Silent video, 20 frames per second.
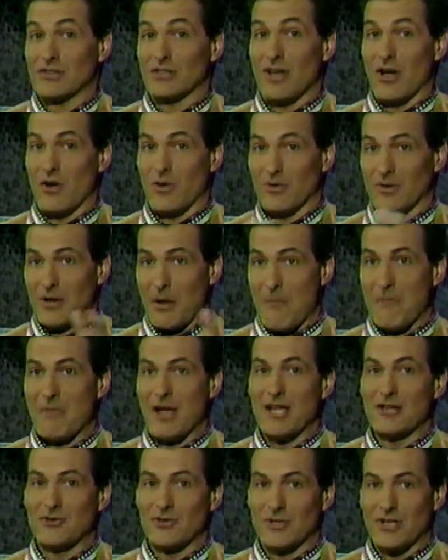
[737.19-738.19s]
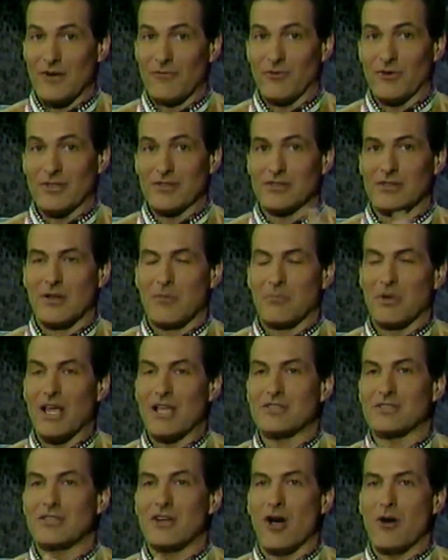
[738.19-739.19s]
so major difference.
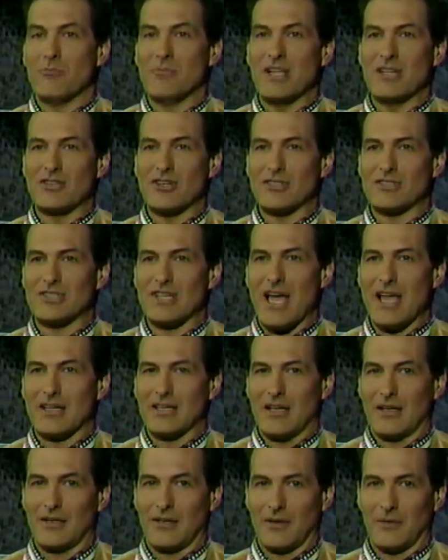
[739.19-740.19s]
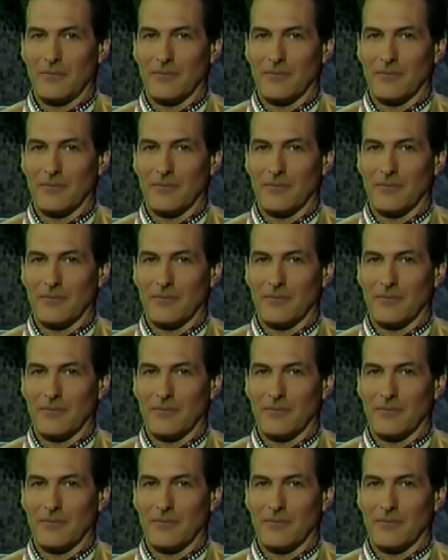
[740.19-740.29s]
Plus, no midget psychic.